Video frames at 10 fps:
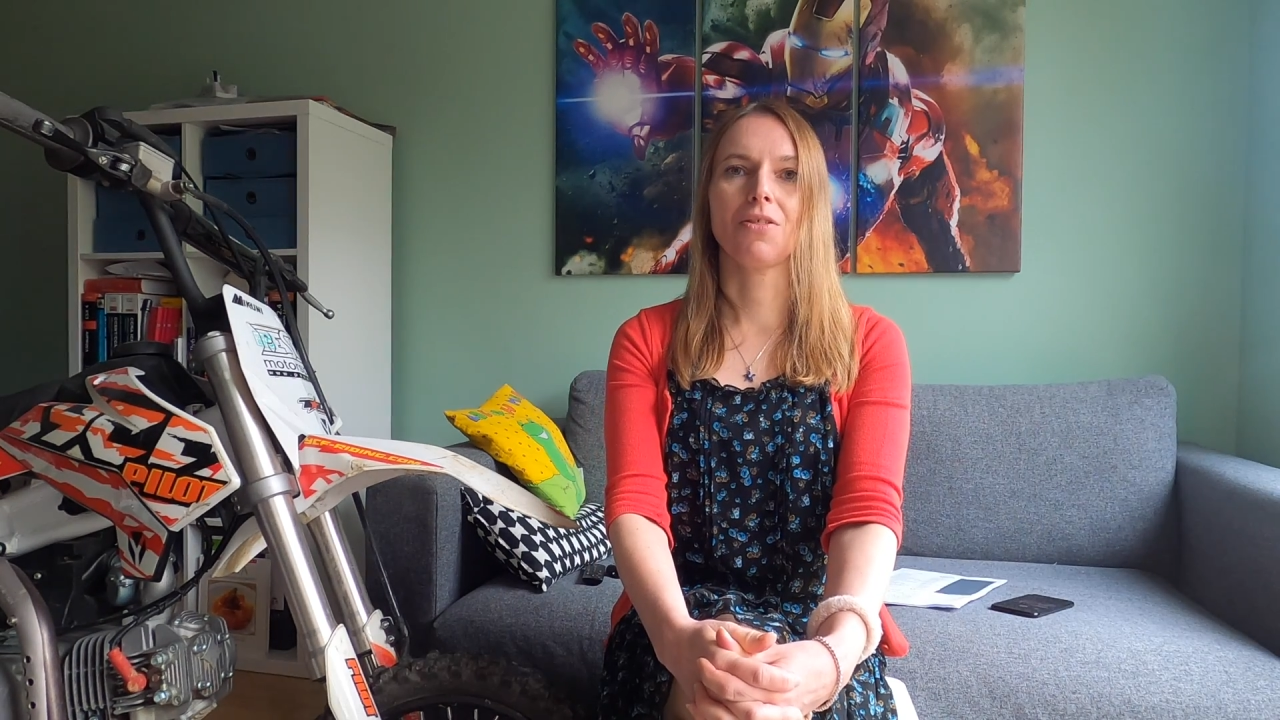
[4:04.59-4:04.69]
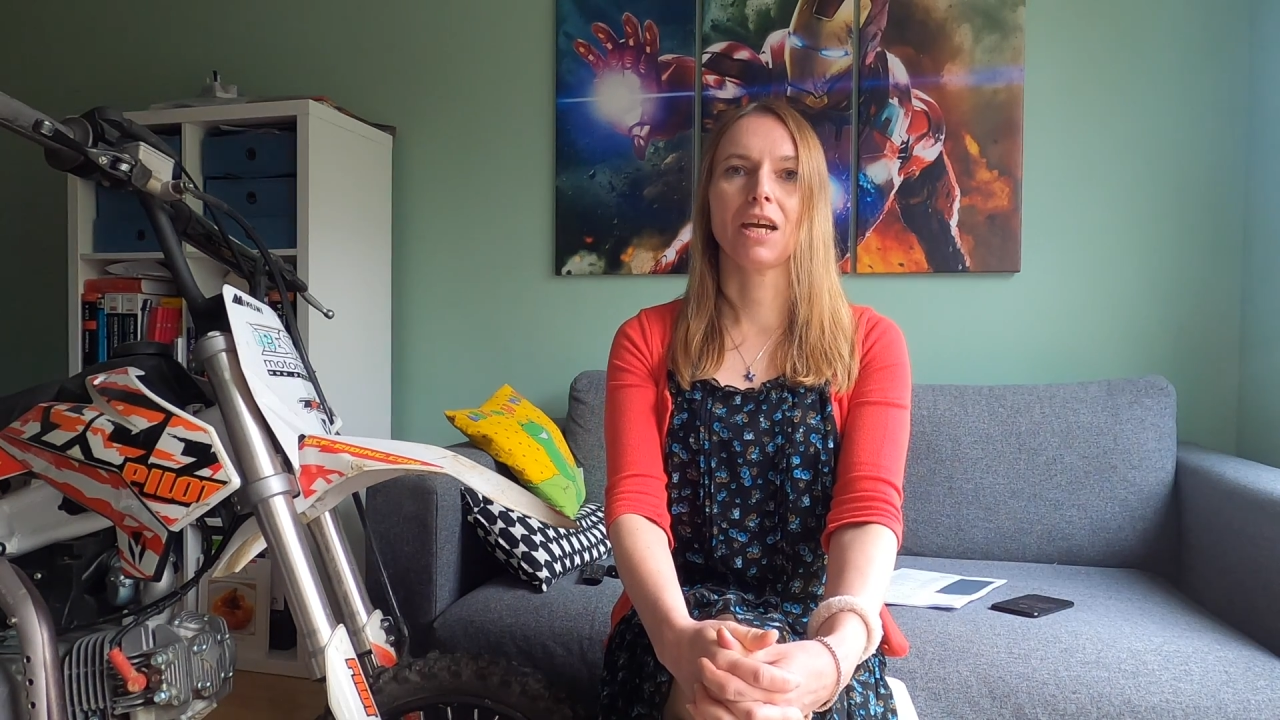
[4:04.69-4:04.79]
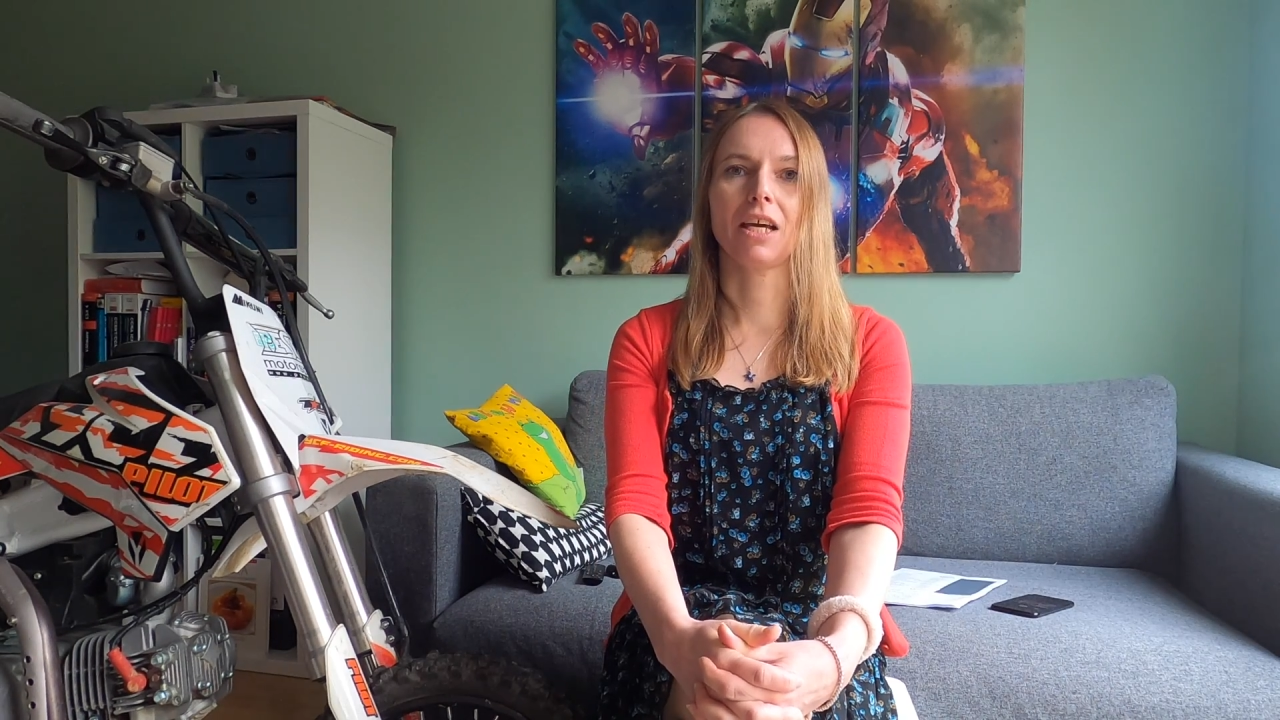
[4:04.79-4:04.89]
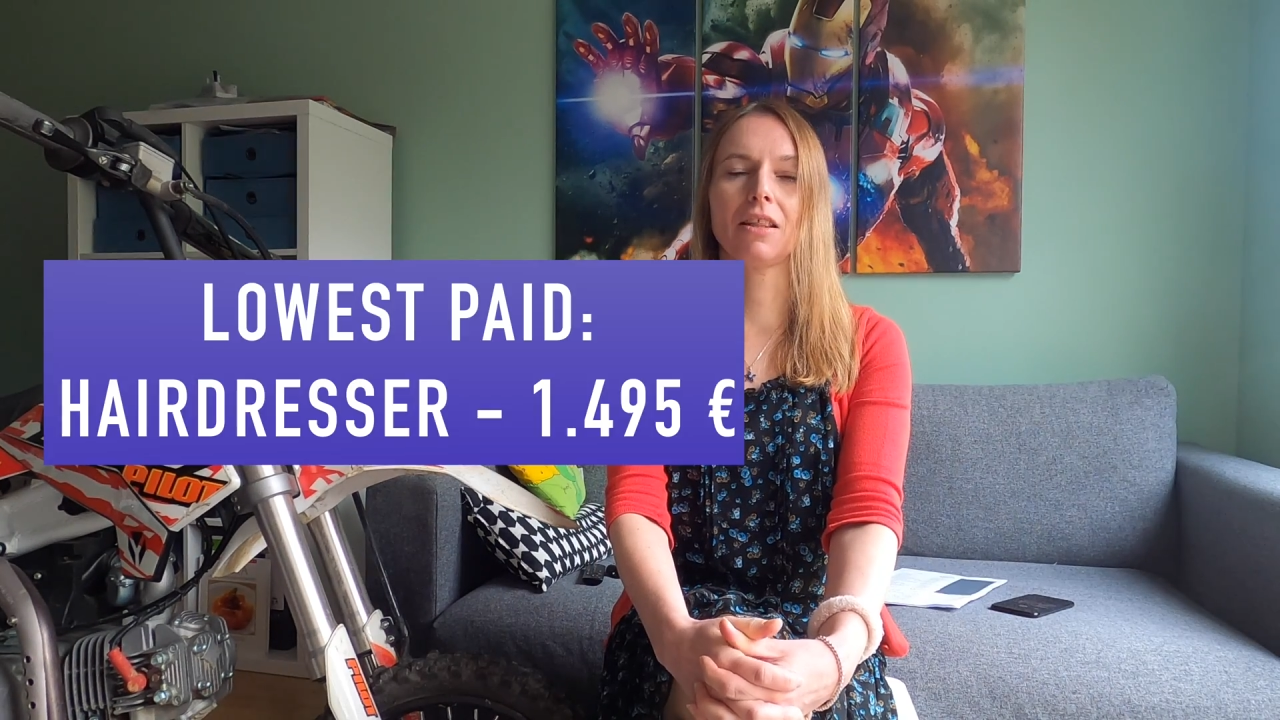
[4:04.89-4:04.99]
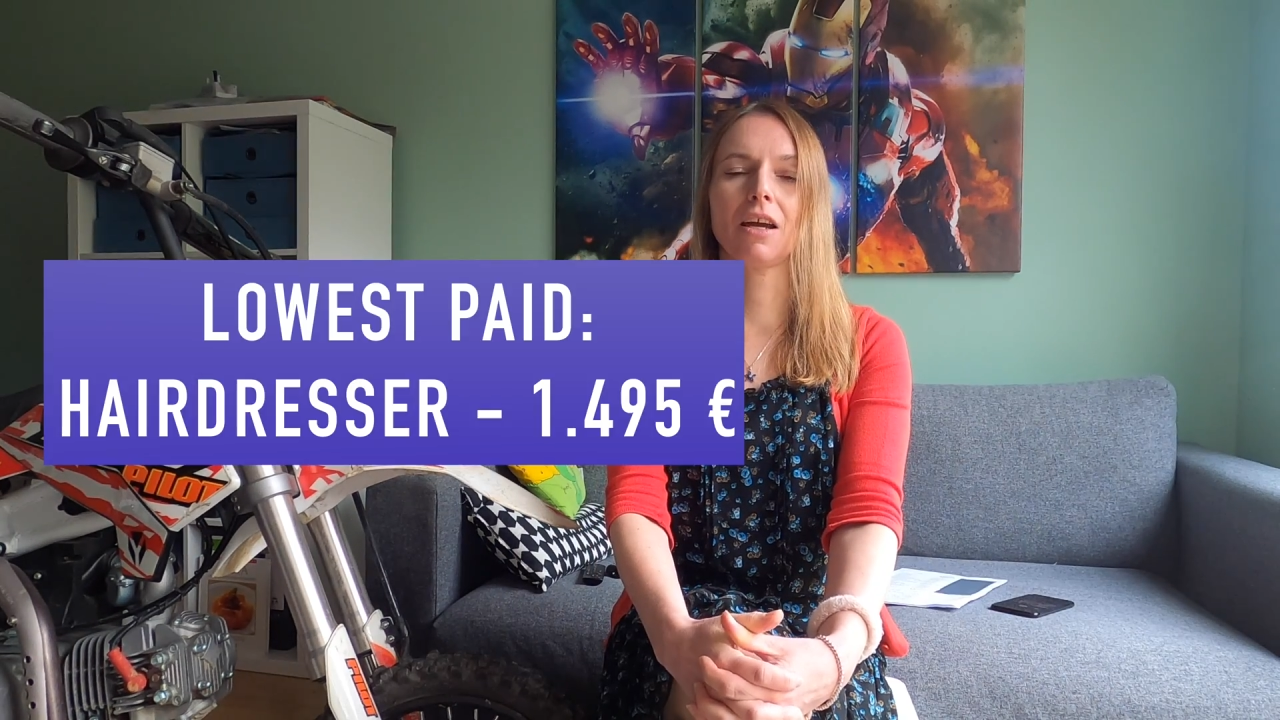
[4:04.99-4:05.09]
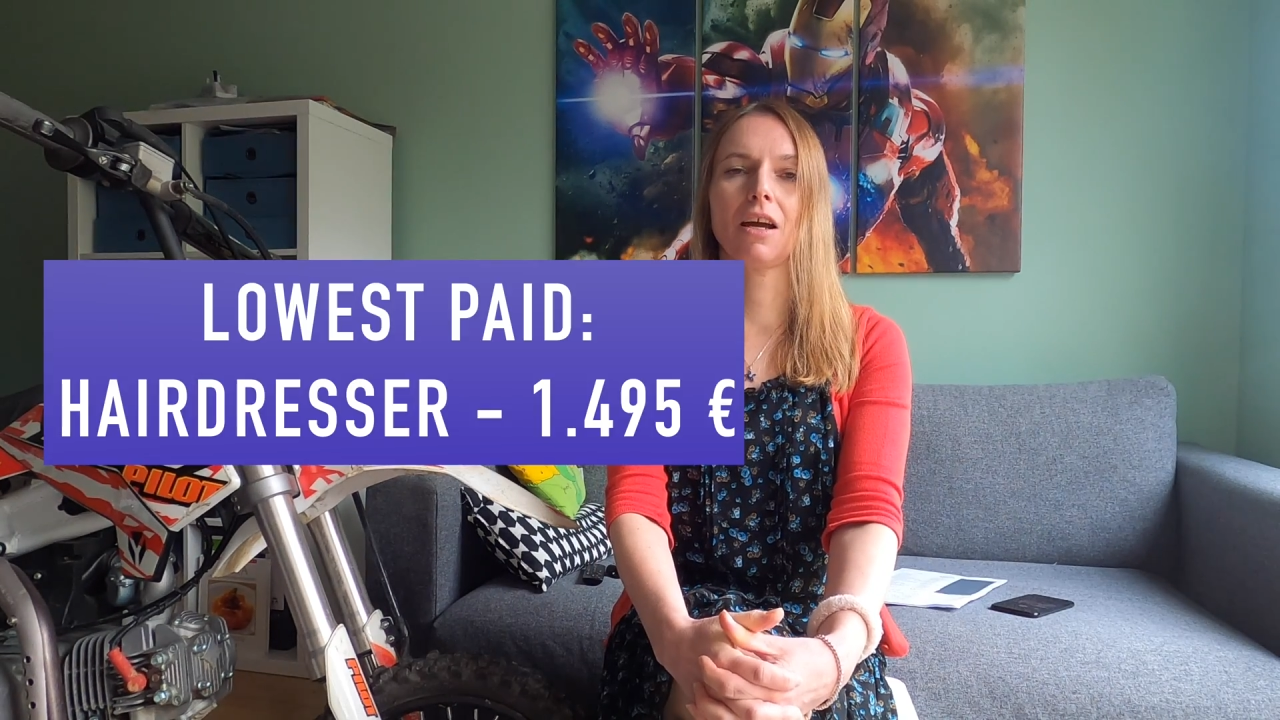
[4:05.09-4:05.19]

that